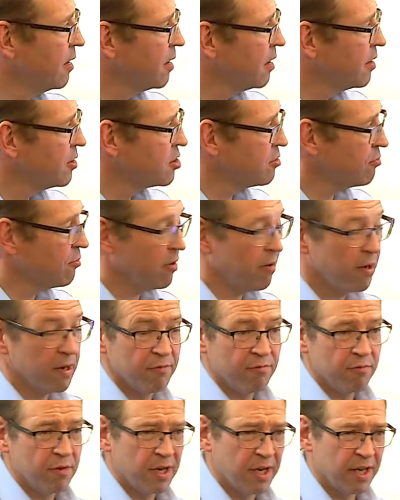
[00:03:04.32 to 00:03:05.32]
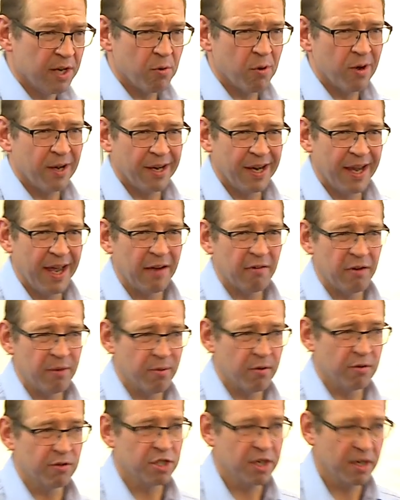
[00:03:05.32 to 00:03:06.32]
Uh, some really, really quite leery
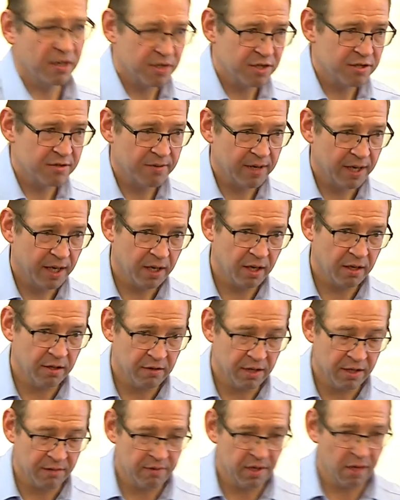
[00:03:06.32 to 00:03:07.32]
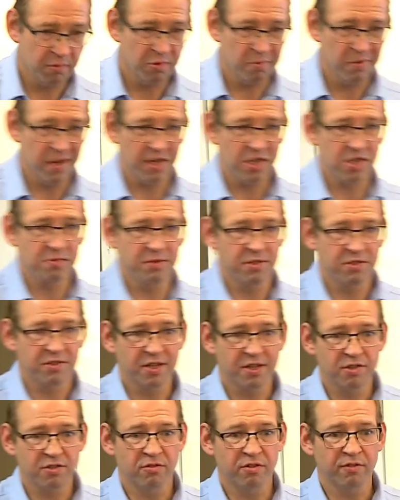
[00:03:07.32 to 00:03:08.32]
projects, including double basements,
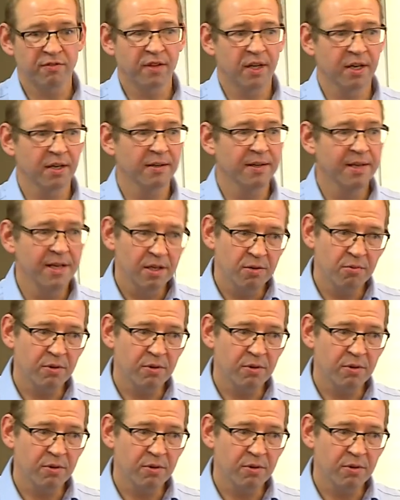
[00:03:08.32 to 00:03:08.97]
that sort of thing.